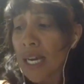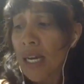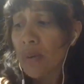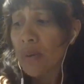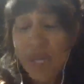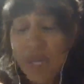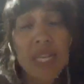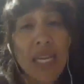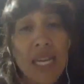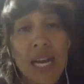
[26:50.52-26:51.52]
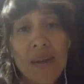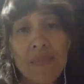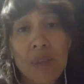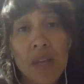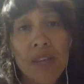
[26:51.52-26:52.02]
really
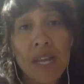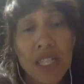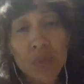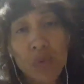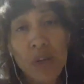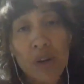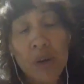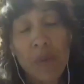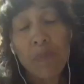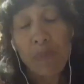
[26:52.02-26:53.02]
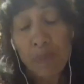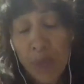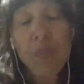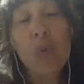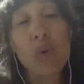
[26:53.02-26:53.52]
that's where a
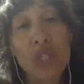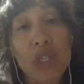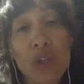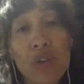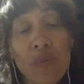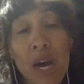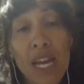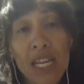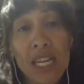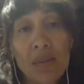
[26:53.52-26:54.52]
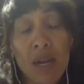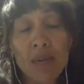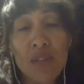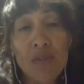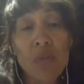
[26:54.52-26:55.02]
big portion of my income
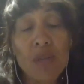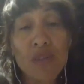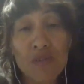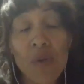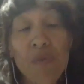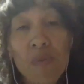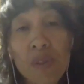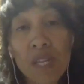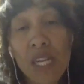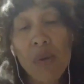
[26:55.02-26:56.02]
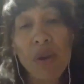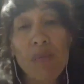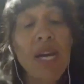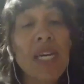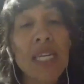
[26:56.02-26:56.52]
comes from, is from the network
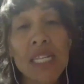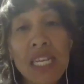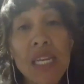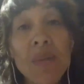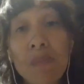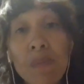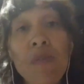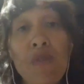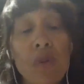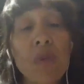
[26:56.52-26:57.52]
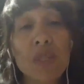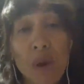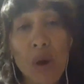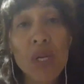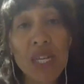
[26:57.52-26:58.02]
marketing team performance
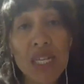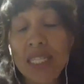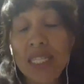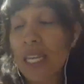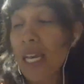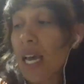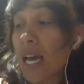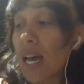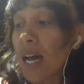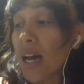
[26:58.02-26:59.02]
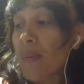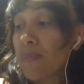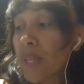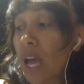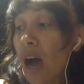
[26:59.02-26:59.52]
bonus.
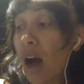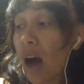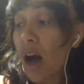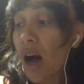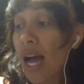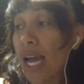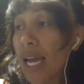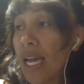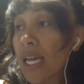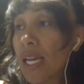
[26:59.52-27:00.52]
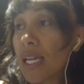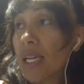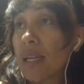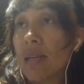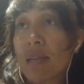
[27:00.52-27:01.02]
I
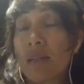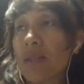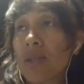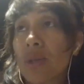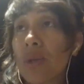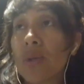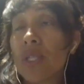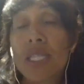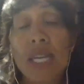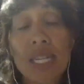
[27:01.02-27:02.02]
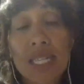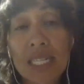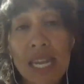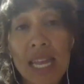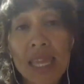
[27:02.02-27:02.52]
too didn't
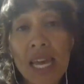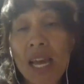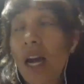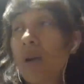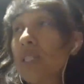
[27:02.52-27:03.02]
understand that. I was